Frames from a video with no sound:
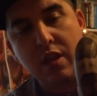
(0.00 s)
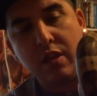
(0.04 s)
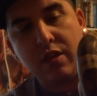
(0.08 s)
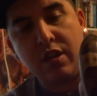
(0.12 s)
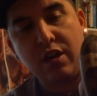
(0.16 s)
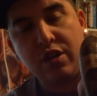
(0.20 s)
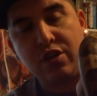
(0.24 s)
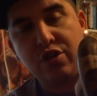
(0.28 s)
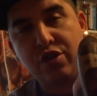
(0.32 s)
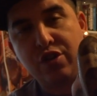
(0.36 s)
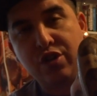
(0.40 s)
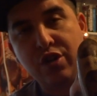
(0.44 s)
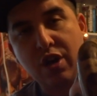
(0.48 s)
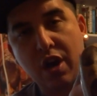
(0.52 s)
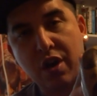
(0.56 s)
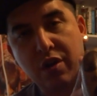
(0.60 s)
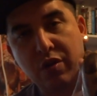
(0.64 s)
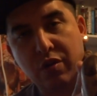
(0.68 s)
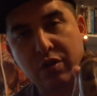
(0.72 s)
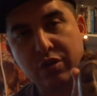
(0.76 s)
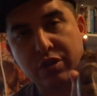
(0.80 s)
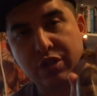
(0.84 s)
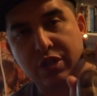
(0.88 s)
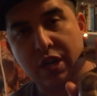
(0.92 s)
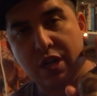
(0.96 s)
The
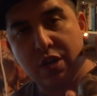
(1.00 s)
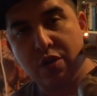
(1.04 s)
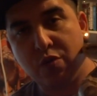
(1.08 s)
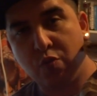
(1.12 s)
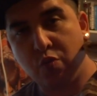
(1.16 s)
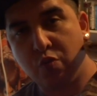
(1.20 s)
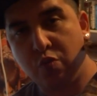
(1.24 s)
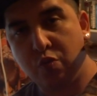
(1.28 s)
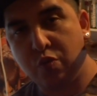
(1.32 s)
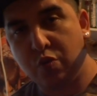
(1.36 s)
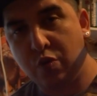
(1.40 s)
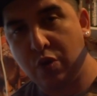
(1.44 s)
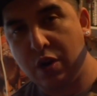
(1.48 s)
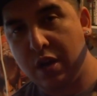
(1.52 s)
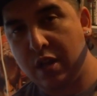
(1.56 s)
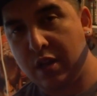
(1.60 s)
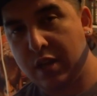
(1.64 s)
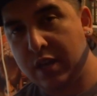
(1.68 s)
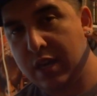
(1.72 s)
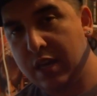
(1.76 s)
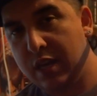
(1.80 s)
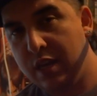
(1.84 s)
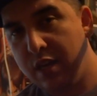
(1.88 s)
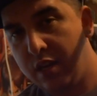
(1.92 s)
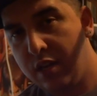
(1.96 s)
jungle gene
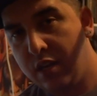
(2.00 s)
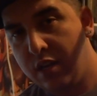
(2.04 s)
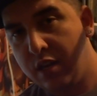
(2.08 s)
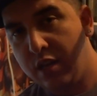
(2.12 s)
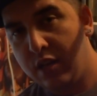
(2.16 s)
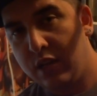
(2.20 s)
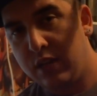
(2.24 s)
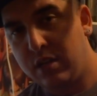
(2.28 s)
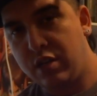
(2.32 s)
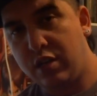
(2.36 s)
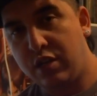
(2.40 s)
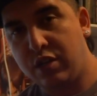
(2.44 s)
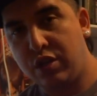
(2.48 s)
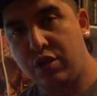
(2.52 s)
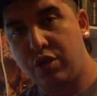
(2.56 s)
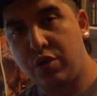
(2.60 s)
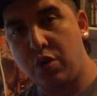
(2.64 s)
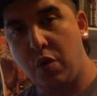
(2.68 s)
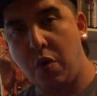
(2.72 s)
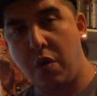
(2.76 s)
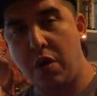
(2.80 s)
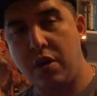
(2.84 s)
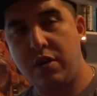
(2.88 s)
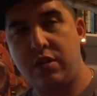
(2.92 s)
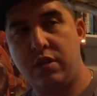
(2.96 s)
really
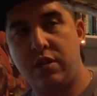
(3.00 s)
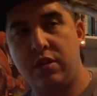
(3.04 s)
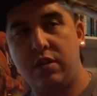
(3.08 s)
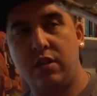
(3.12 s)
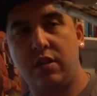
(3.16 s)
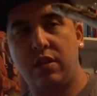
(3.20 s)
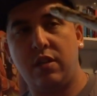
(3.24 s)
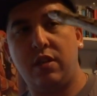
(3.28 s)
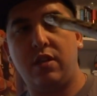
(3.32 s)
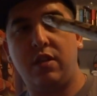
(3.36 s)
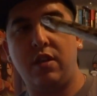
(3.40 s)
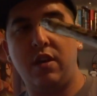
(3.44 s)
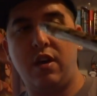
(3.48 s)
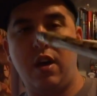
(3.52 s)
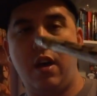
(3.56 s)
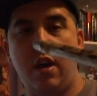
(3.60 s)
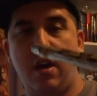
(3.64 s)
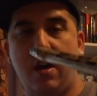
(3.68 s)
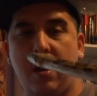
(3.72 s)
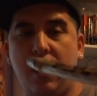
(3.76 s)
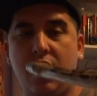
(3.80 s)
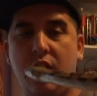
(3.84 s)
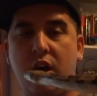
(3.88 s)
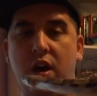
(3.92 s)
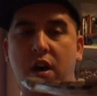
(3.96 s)
distorts
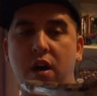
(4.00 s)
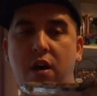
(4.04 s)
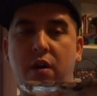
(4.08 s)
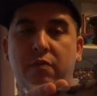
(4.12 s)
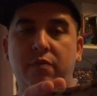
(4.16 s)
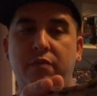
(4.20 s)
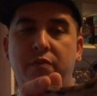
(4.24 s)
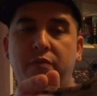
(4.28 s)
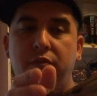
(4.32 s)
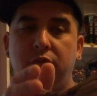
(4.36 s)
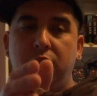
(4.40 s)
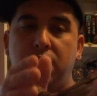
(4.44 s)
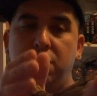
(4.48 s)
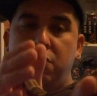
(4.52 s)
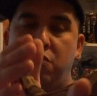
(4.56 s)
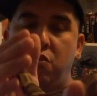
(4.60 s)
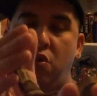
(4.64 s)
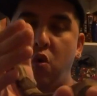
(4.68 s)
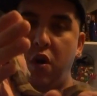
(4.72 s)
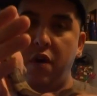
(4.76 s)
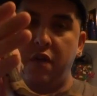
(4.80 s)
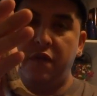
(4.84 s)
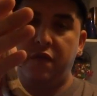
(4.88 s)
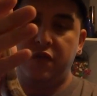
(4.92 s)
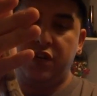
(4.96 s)
the
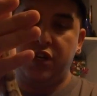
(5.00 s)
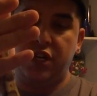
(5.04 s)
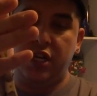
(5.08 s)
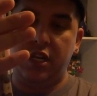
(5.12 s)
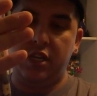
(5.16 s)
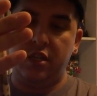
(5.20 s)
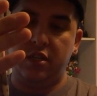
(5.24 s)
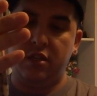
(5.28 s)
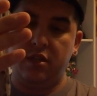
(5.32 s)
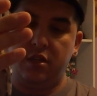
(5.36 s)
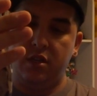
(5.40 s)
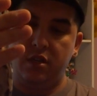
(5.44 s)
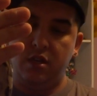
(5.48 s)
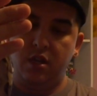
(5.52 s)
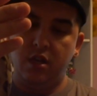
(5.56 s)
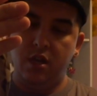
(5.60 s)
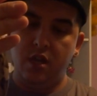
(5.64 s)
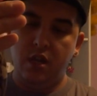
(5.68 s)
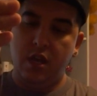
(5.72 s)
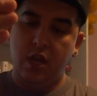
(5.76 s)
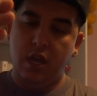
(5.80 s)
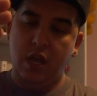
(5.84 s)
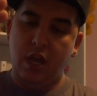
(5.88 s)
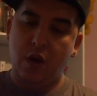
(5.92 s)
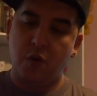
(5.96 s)
morph gene.
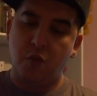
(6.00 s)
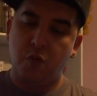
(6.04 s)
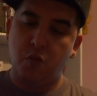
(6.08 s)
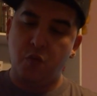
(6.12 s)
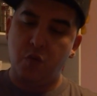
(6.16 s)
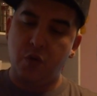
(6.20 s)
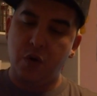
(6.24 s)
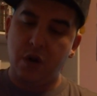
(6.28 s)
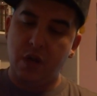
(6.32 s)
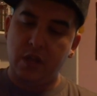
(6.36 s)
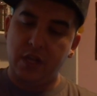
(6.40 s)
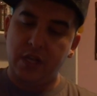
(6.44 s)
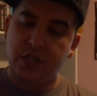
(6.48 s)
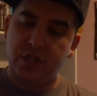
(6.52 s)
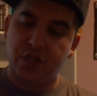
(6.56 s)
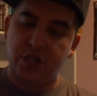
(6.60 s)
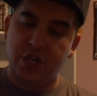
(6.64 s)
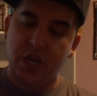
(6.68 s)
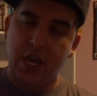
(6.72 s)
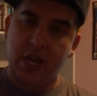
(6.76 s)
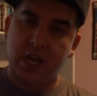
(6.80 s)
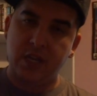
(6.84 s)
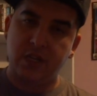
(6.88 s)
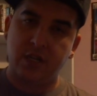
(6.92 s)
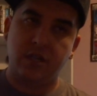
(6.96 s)
It really
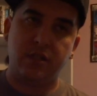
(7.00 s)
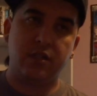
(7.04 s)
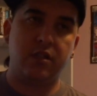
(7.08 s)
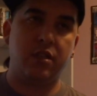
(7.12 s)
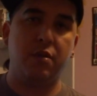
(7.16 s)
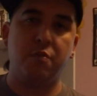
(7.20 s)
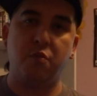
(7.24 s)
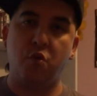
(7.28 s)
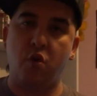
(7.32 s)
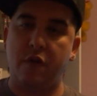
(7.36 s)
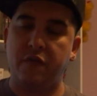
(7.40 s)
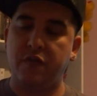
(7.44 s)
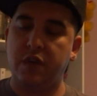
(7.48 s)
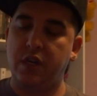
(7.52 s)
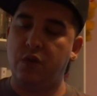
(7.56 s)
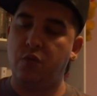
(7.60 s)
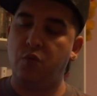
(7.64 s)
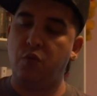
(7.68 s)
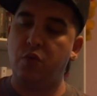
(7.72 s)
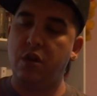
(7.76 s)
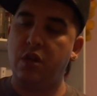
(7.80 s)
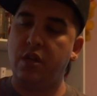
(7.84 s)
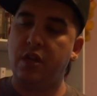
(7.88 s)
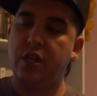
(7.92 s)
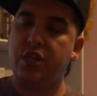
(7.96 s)
changes the morph gene,
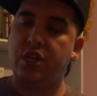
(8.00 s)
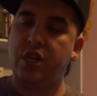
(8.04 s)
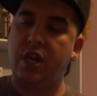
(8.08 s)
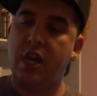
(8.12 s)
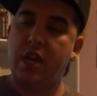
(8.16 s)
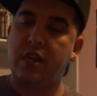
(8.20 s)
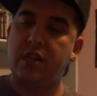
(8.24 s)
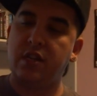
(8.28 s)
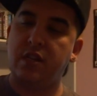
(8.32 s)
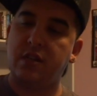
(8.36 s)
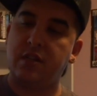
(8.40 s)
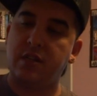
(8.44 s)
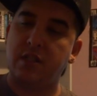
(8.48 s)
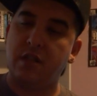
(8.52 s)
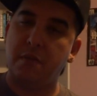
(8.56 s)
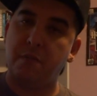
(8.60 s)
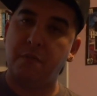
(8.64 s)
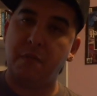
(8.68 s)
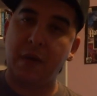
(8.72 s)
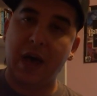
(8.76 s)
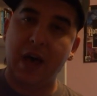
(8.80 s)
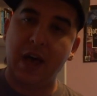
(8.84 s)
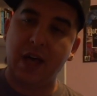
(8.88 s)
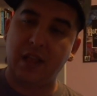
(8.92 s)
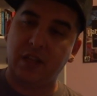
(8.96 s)
really changes the
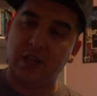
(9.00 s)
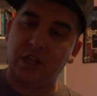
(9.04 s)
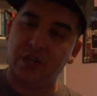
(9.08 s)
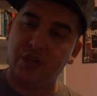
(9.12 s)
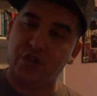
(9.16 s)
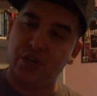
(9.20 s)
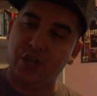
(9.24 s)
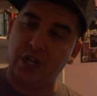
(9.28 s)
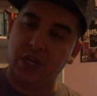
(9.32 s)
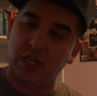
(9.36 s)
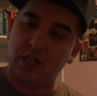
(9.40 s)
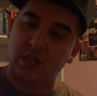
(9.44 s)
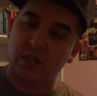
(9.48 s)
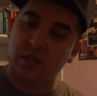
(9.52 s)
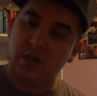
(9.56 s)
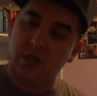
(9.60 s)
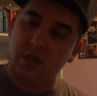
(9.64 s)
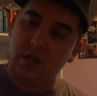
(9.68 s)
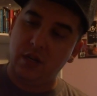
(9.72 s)
Motley gene.